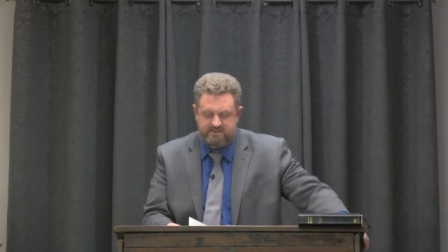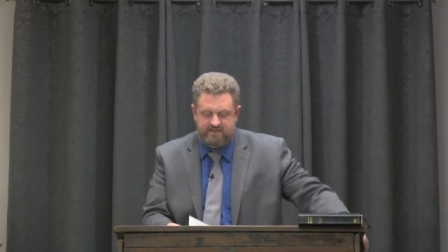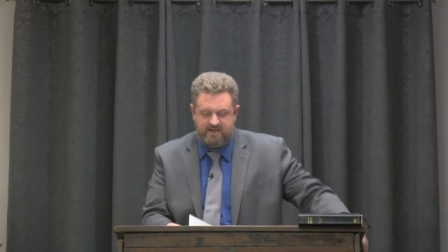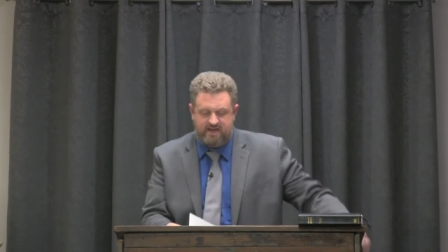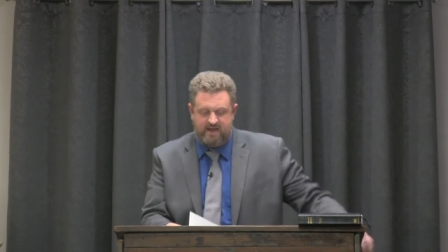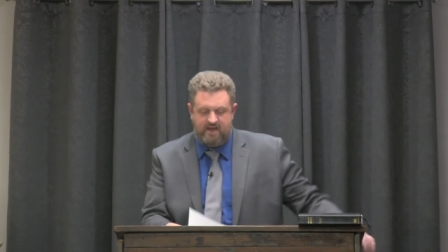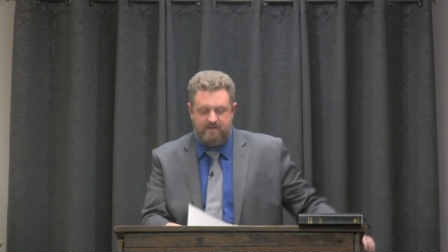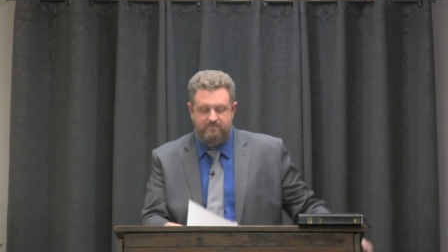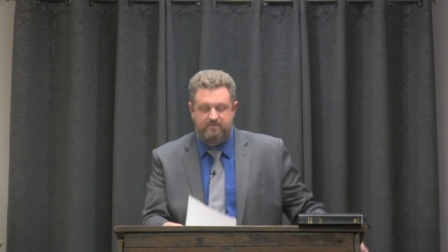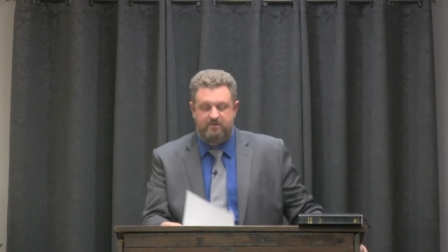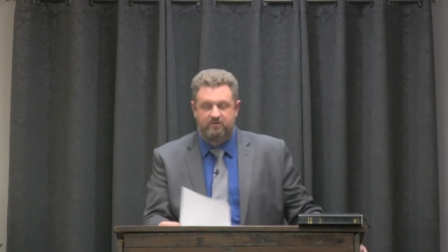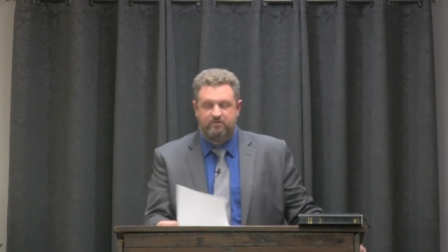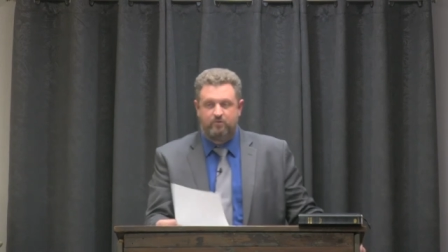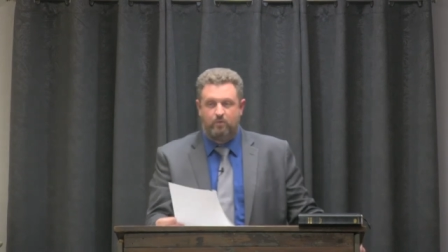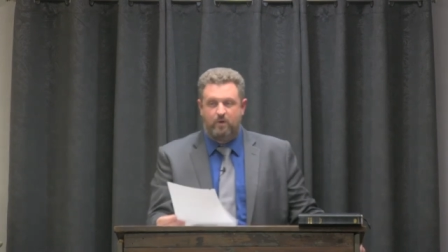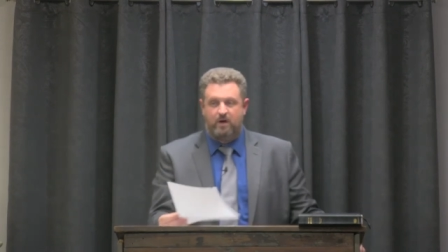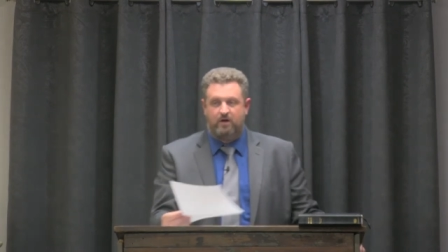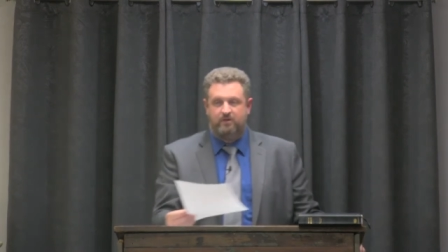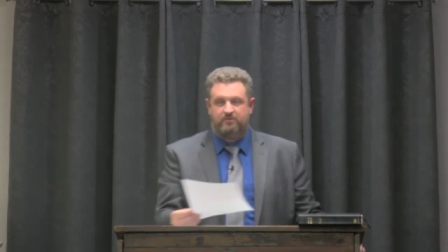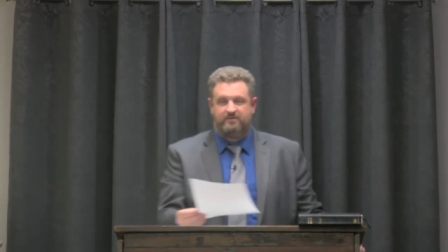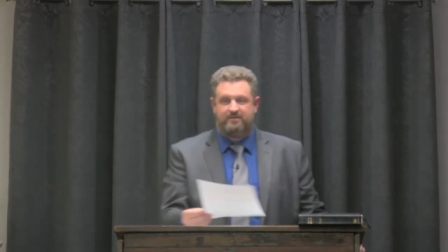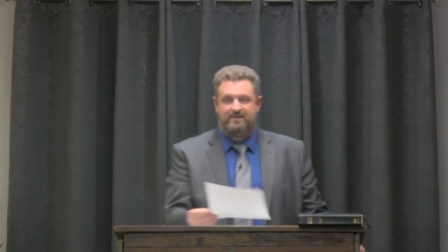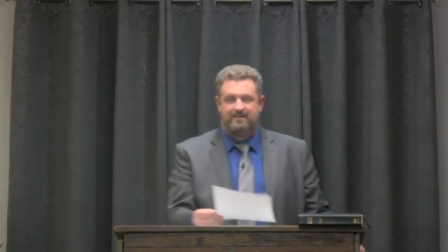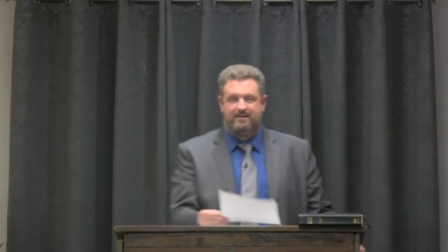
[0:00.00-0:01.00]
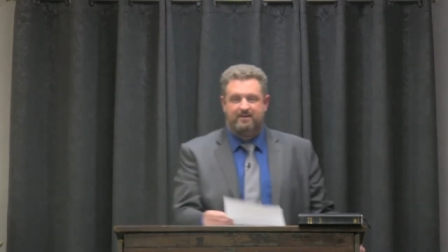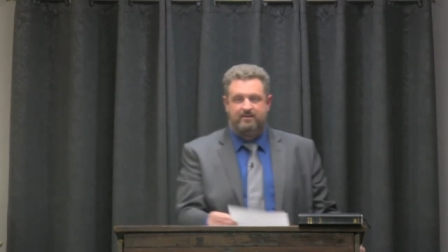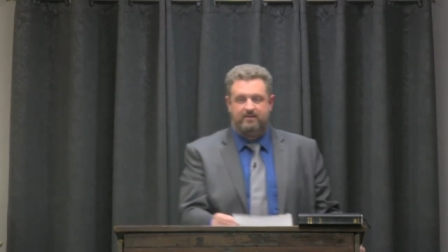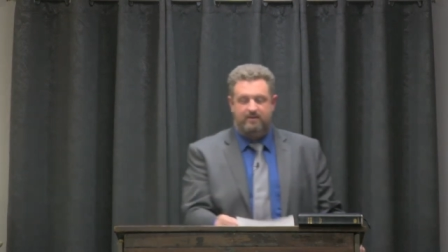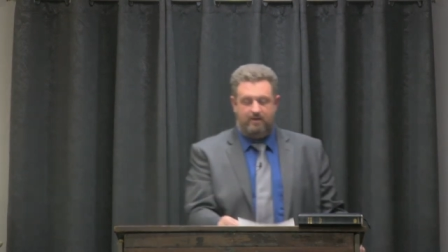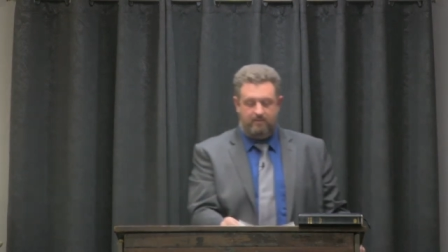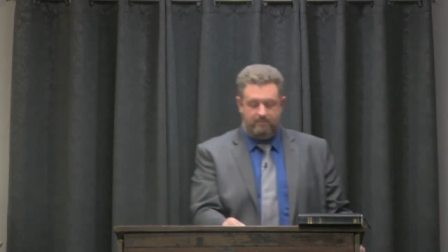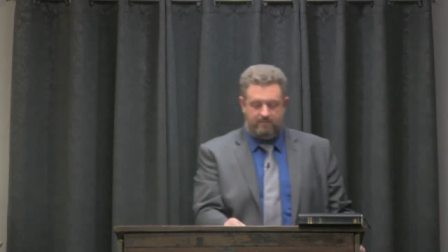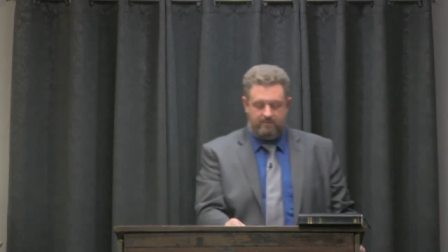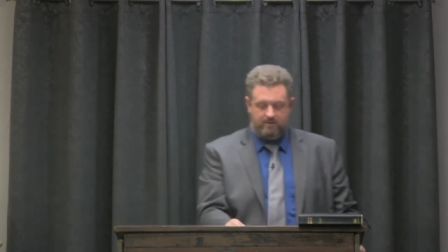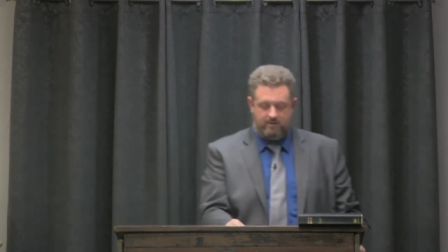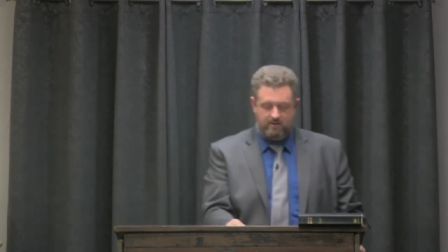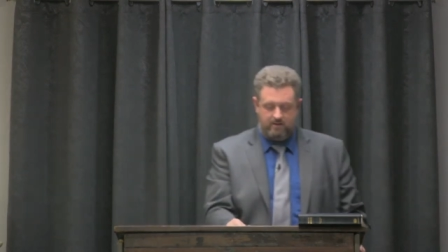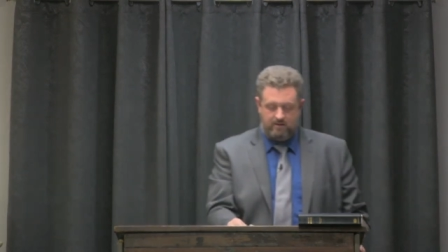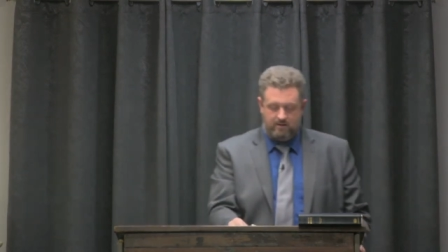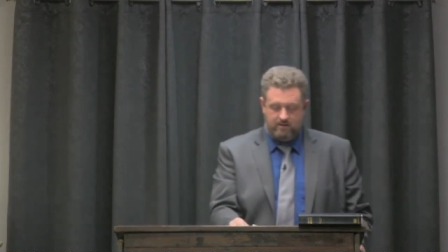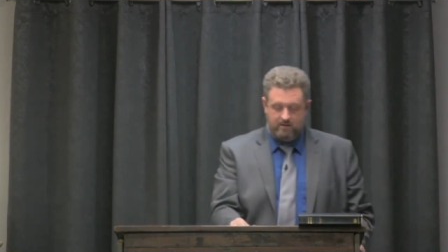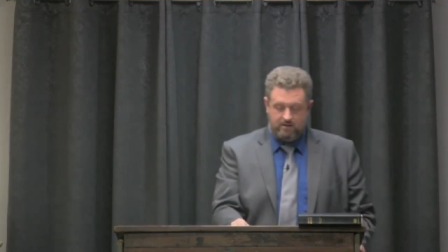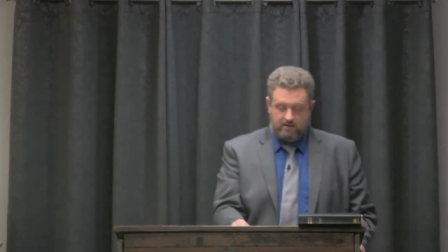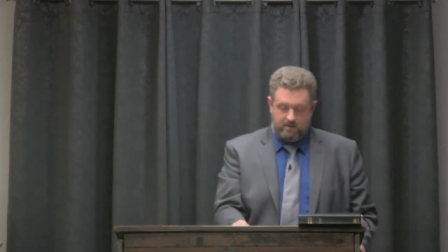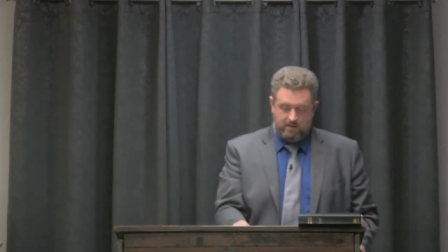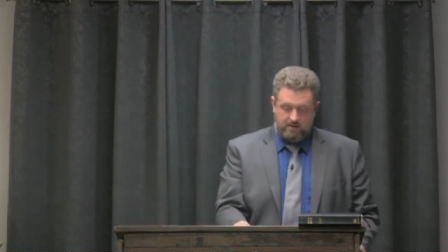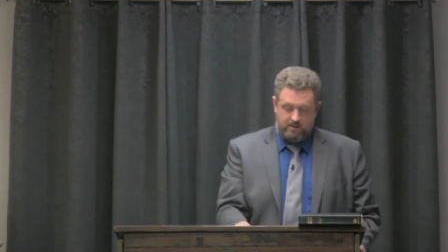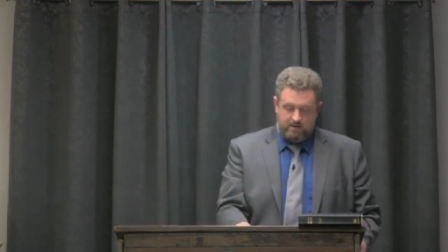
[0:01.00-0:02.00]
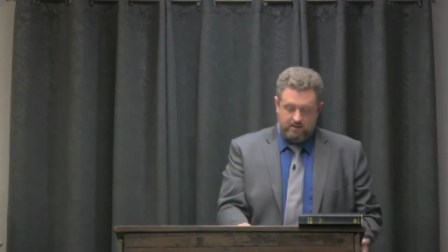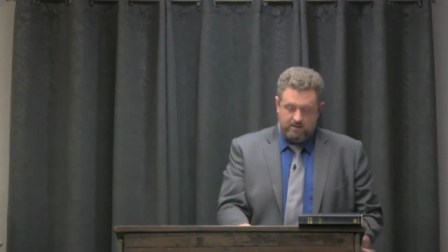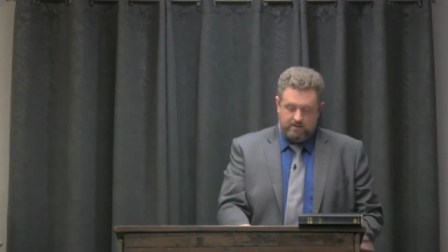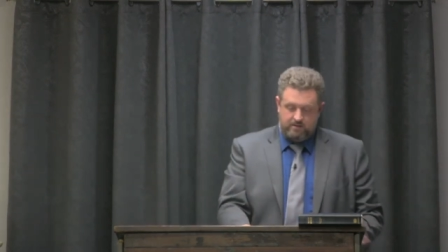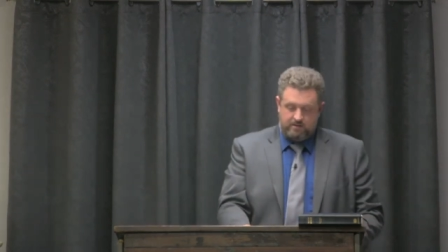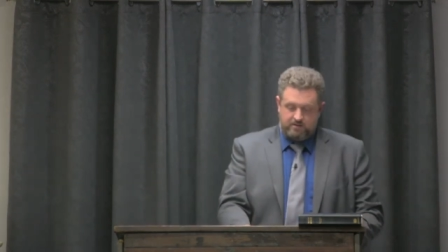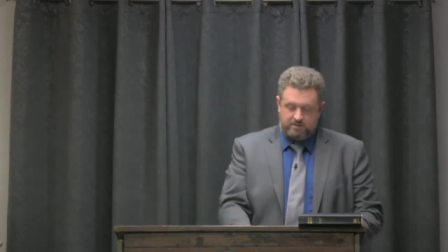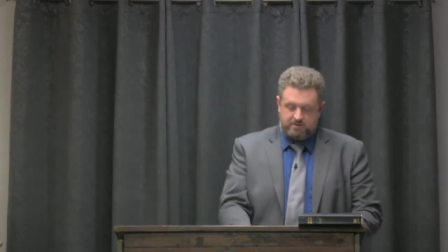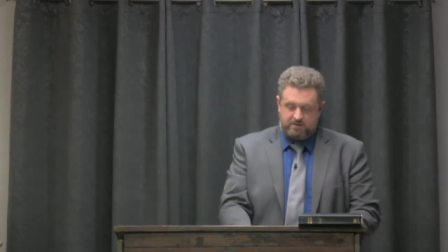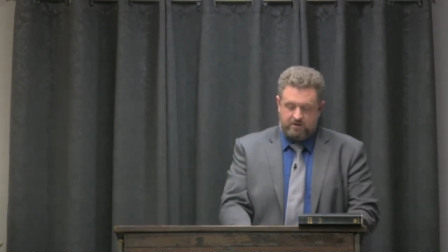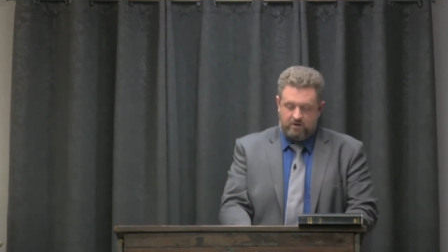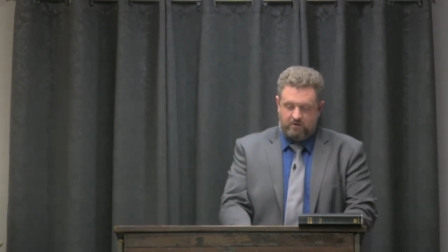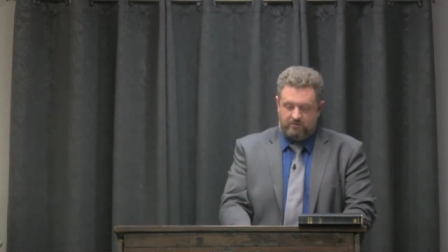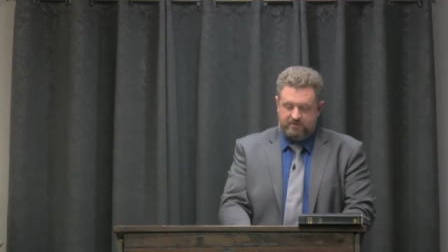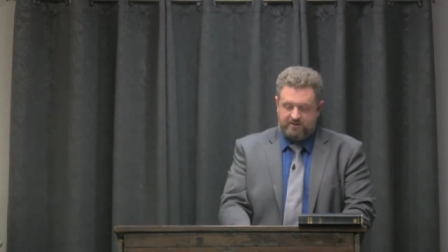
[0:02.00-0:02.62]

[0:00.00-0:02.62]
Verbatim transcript: came and dwelt in them. So